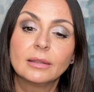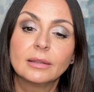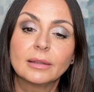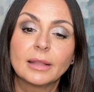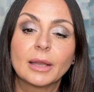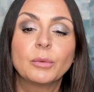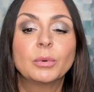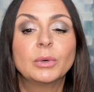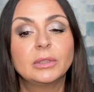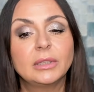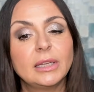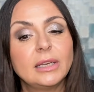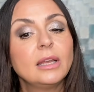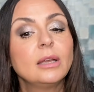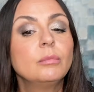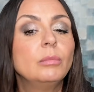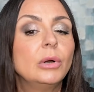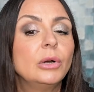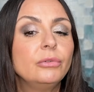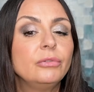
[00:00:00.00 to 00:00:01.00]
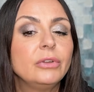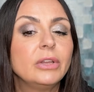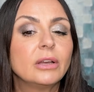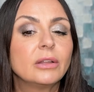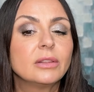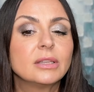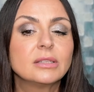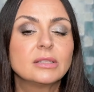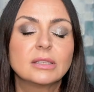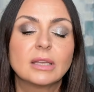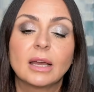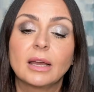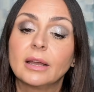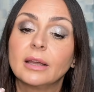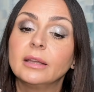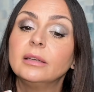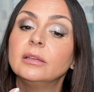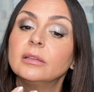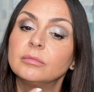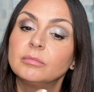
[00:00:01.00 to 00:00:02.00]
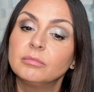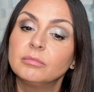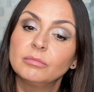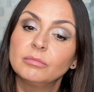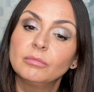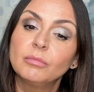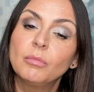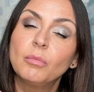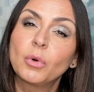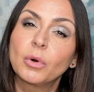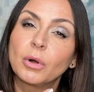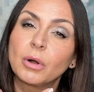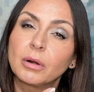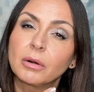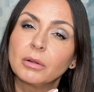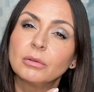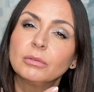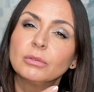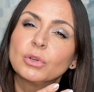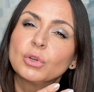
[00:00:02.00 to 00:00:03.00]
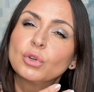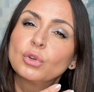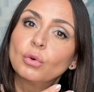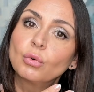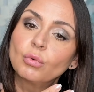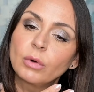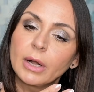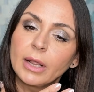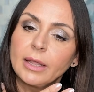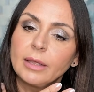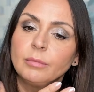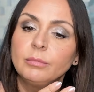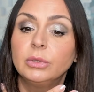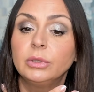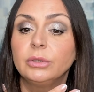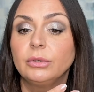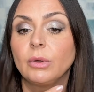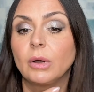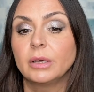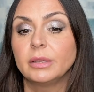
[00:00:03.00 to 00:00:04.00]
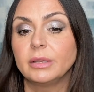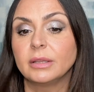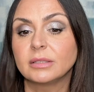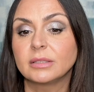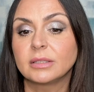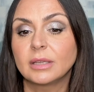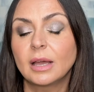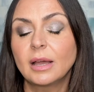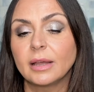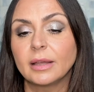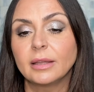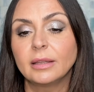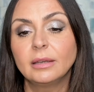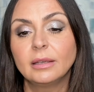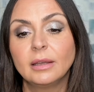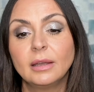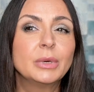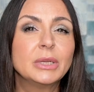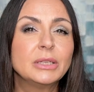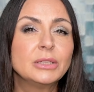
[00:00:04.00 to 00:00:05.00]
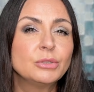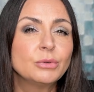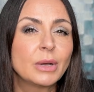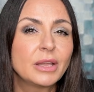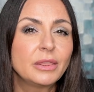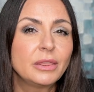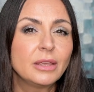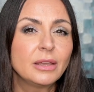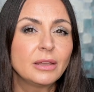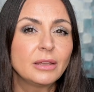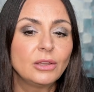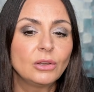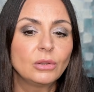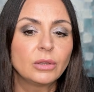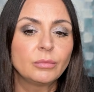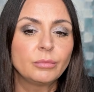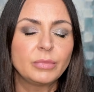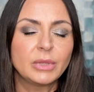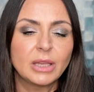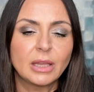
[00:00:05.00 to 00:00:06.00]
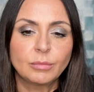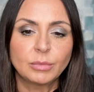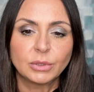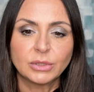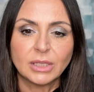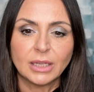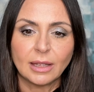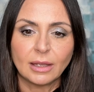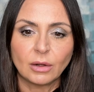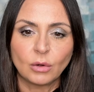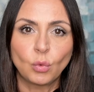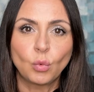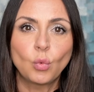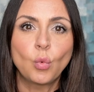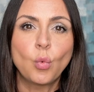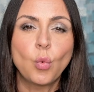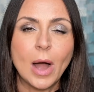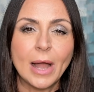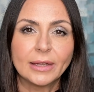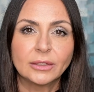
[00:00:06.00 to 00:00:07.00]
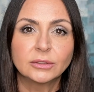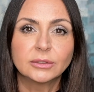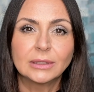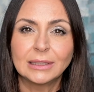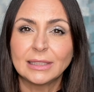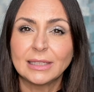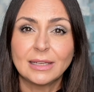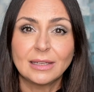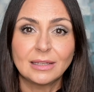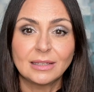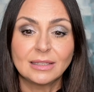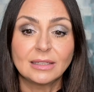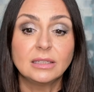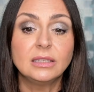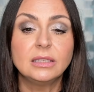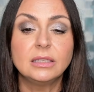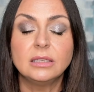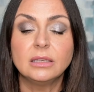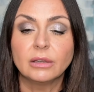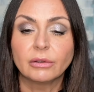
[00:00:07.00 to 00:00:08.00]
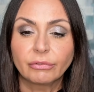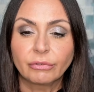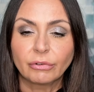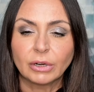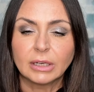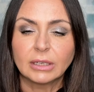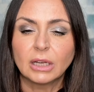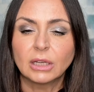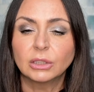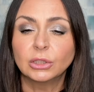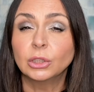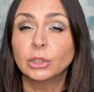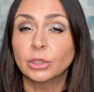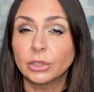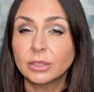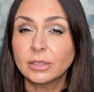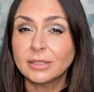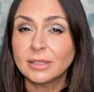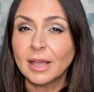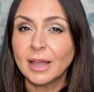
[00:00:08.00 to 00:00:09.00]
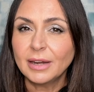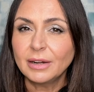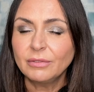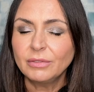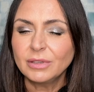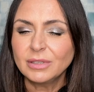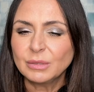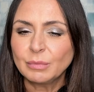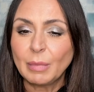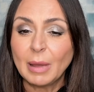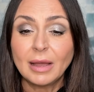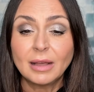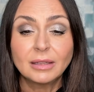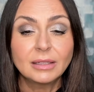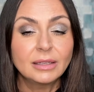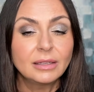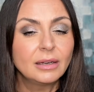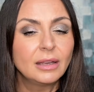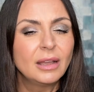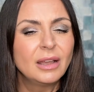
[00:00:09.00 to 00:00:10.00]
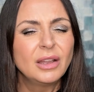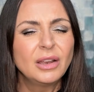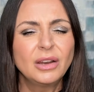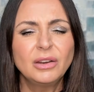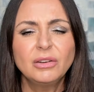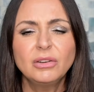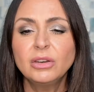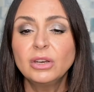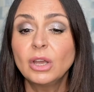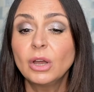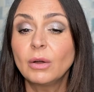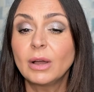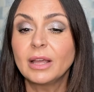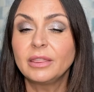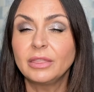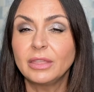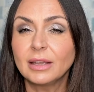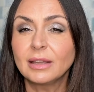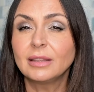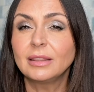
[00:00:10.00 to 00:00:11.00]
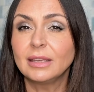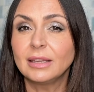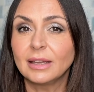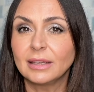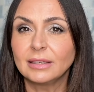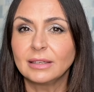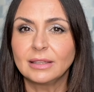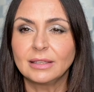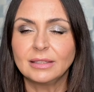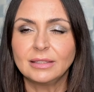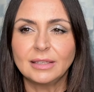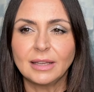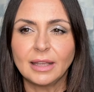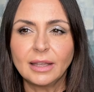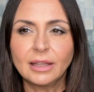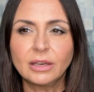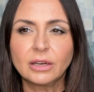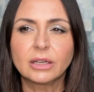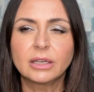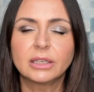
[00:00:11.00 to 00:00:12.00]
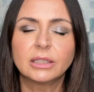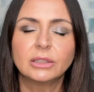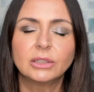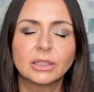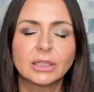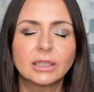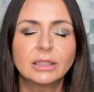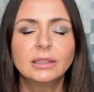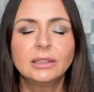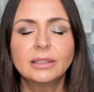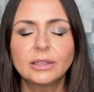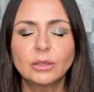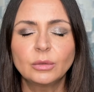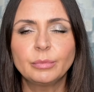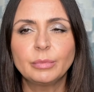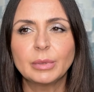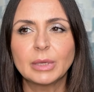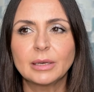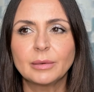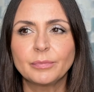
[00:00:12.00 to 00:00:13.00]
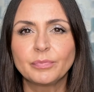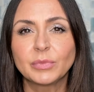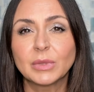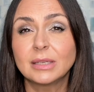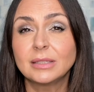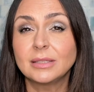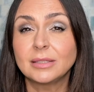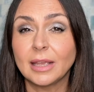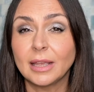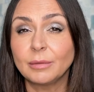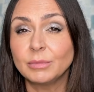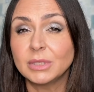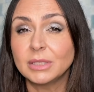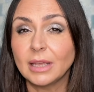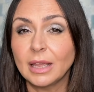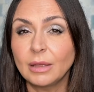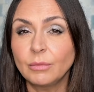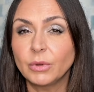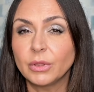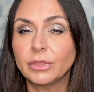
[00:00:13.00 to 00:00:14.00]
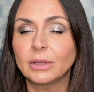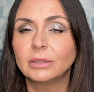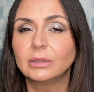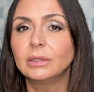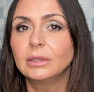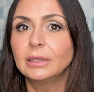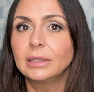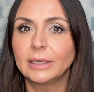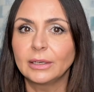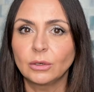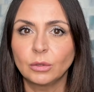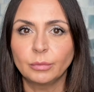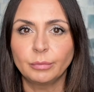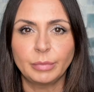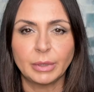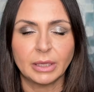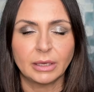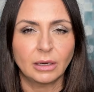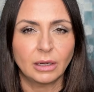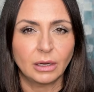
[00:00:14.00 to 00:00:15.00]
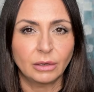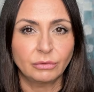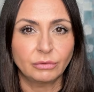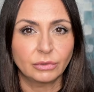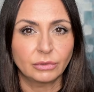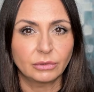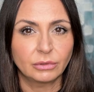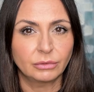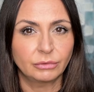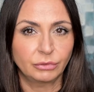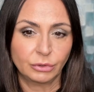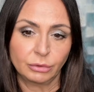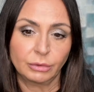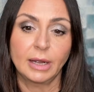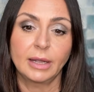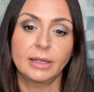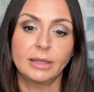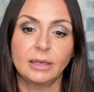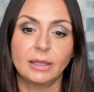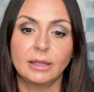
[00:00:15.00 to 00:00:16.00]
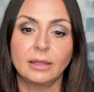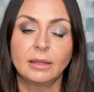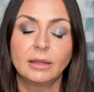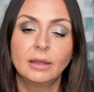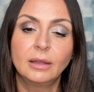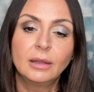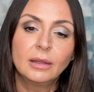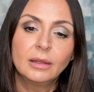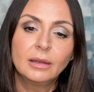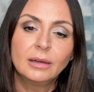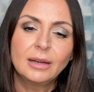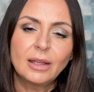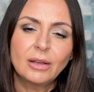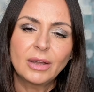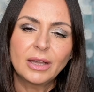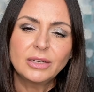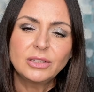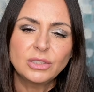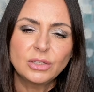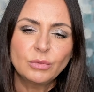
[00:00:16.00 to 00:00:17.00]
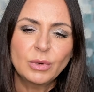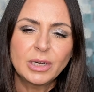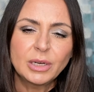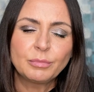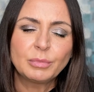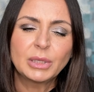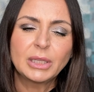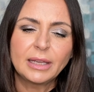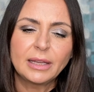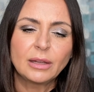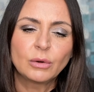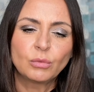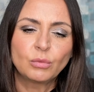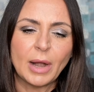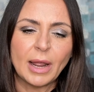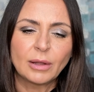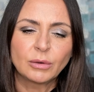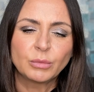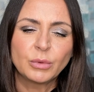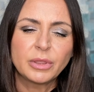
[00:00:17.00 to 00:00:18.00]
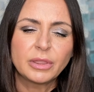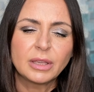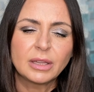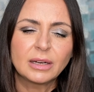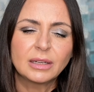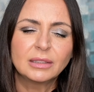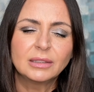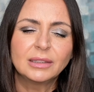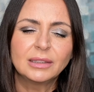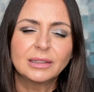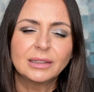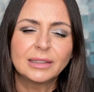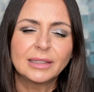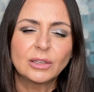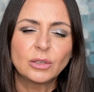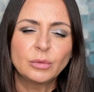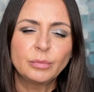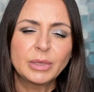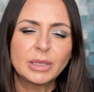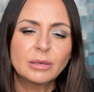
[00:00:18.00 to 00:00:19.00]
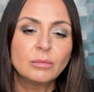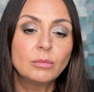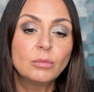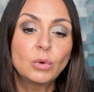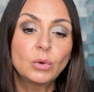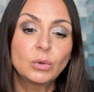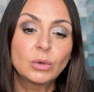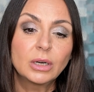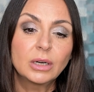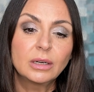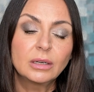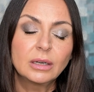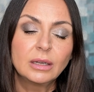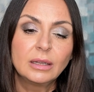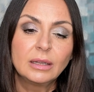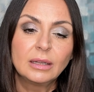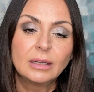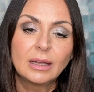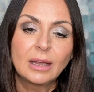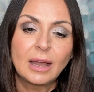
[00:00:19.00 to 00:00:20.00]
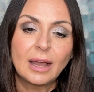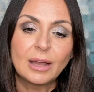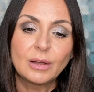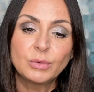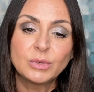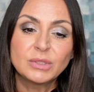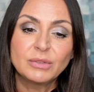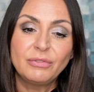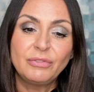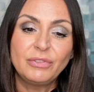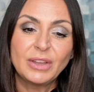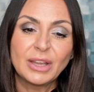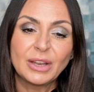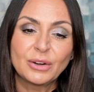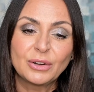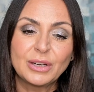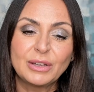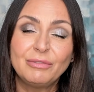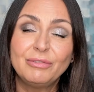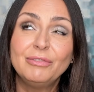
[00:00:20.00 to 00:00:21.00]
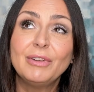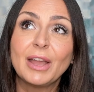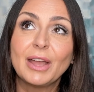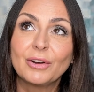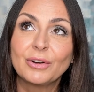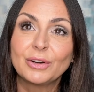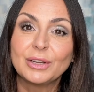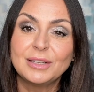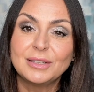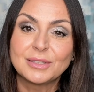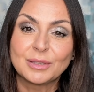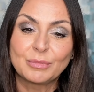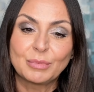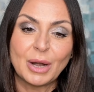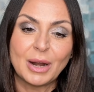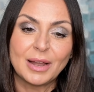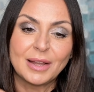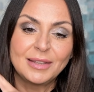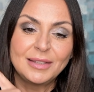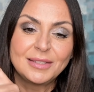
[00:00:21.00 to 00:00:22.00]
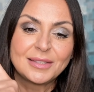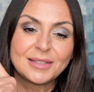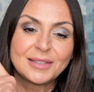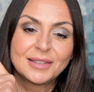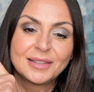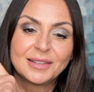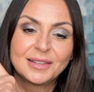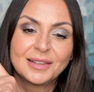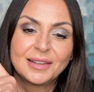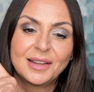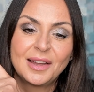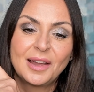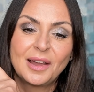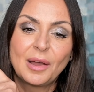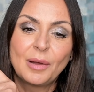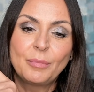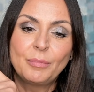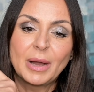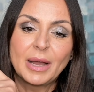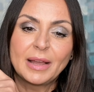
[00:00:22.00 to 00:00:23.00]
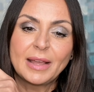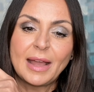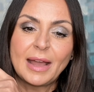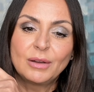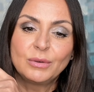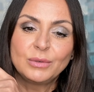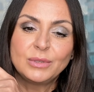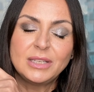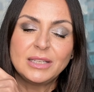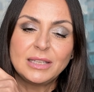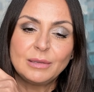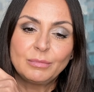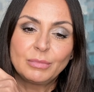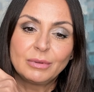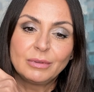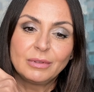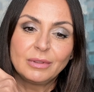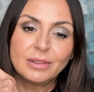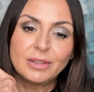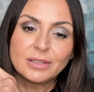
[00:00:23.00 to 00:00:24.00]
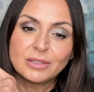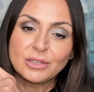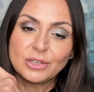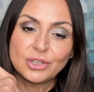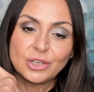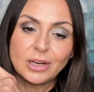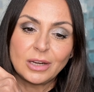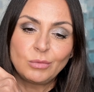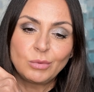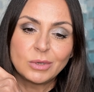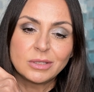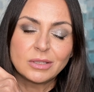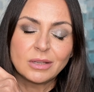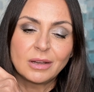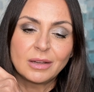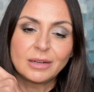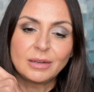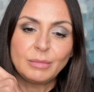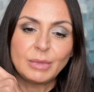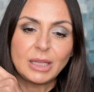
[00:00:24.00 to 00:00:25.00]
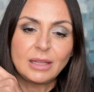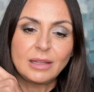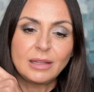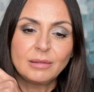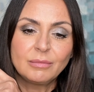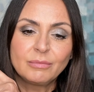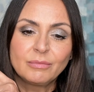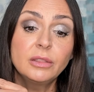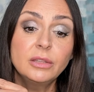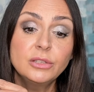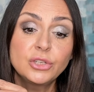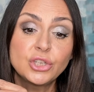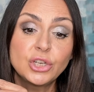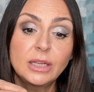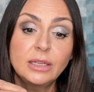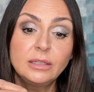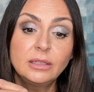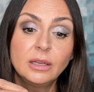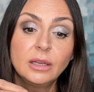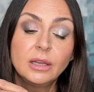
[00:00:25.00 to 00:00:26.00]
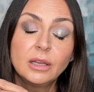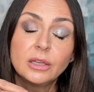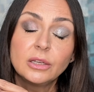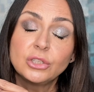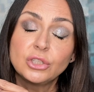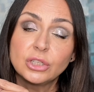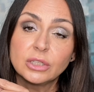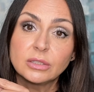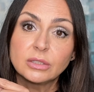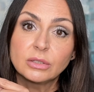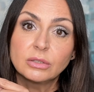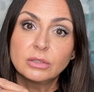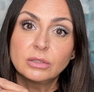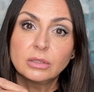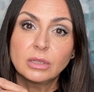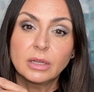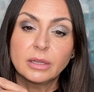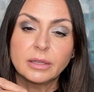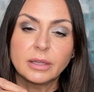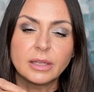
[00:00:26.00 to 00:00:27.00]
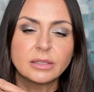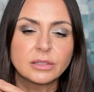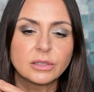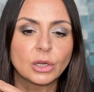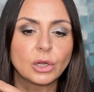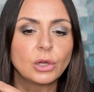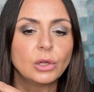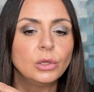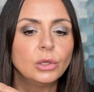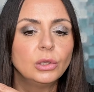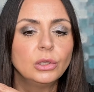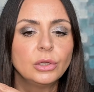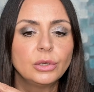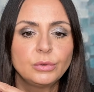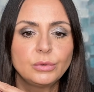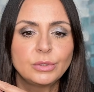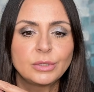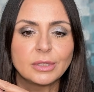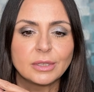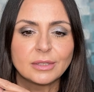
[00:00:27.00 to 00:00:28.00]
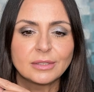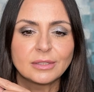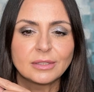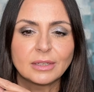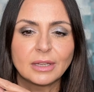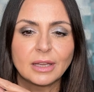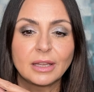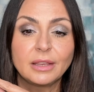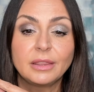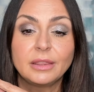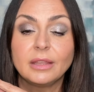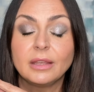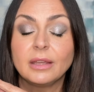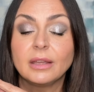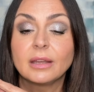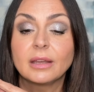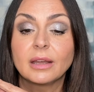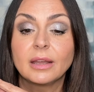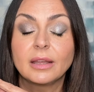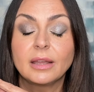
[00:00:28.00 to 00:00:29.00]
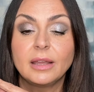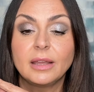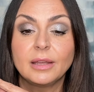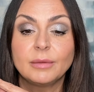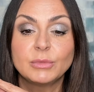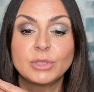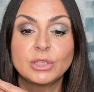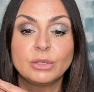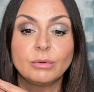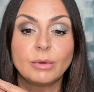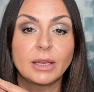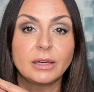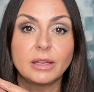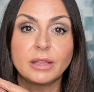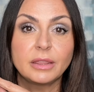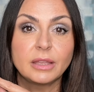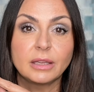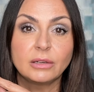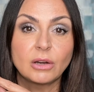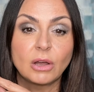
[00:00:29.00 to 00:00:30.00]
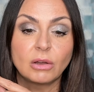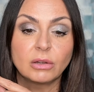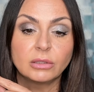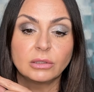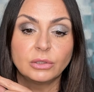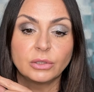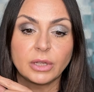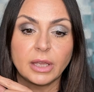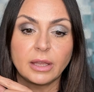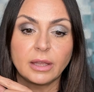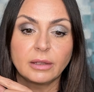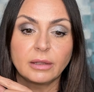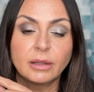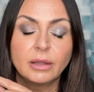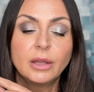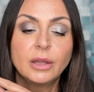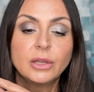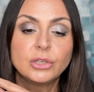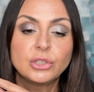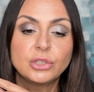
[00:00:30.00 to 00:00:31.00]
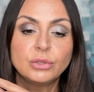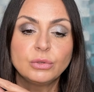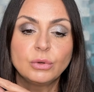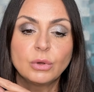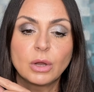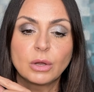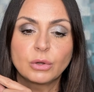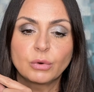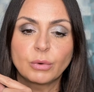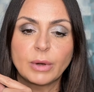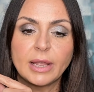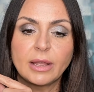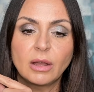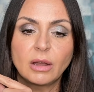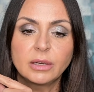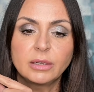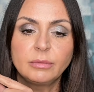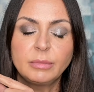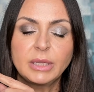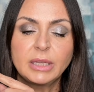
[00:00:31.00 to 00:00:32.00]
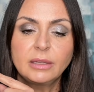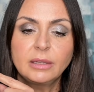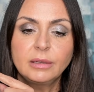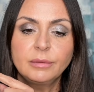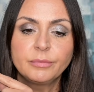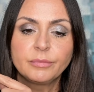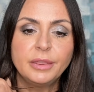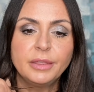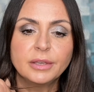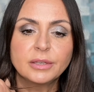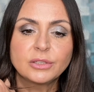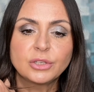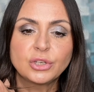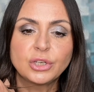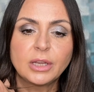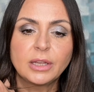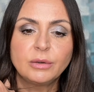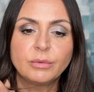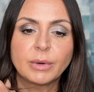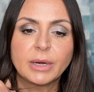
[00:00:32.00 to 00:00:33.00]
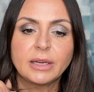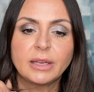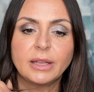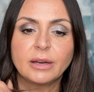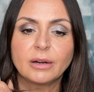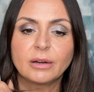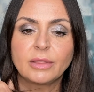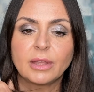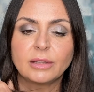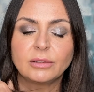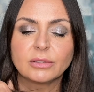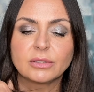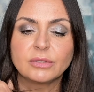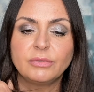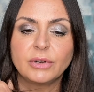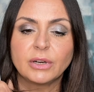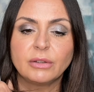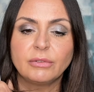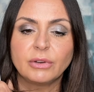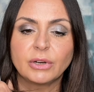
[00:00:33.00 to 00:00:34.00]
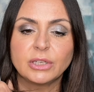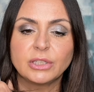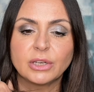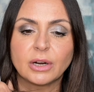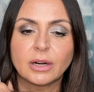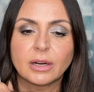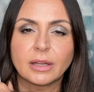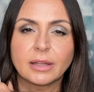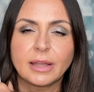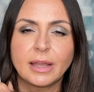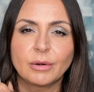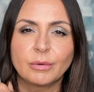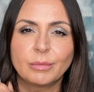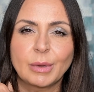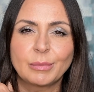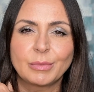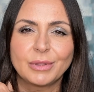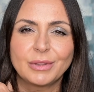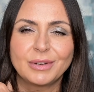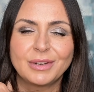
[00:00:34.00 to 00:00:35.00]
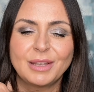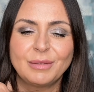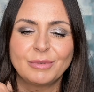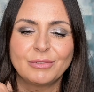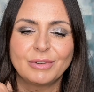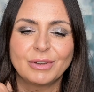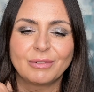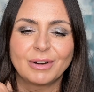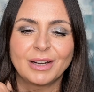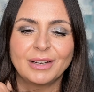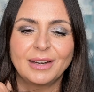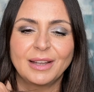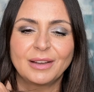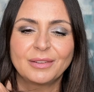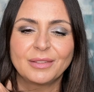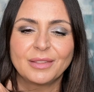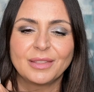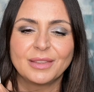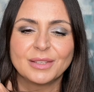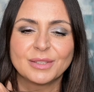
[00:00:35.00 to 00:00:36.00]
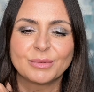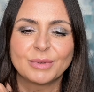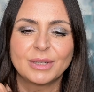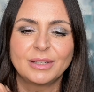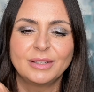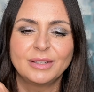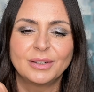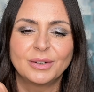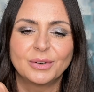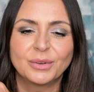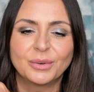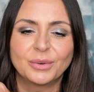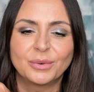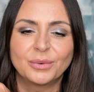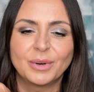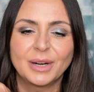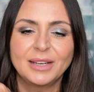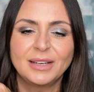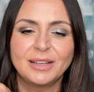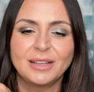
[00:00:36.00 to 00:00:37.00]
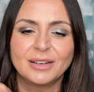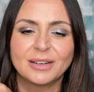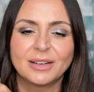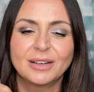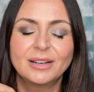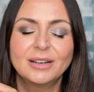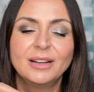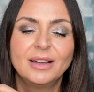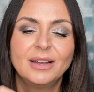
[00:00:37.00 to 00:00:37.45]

Like, we're leaning mauvey on this side, more gray blue on this side. But do I think you'll be able to get wildly different looks out of this palette? No, I think at the end of the day, you're going to look a little bit same with a little bit of variety. Now, I do want to play around with it a little bit more. I was very, very surprised by how deep this shade was on me. This shade Chisel is the closest I think I came to anything not looking too gray on me. This shade right here that looks very, very dark, I can't remember the name of it right now. This one right here,